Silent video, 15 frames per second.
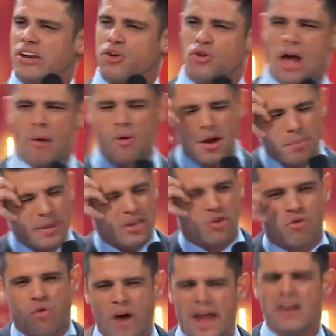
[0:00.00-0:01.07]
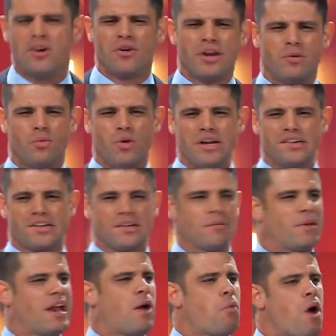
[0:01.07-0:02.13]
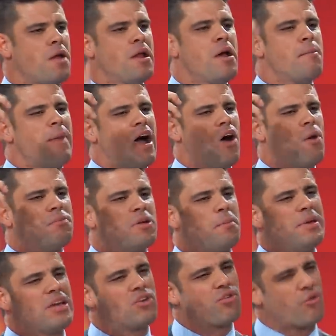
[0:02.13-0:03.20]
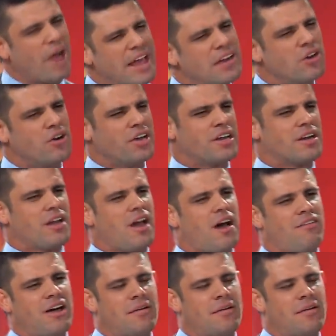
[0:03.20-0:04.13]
and I want to be greater in wisdom and I want my home to be greater in love.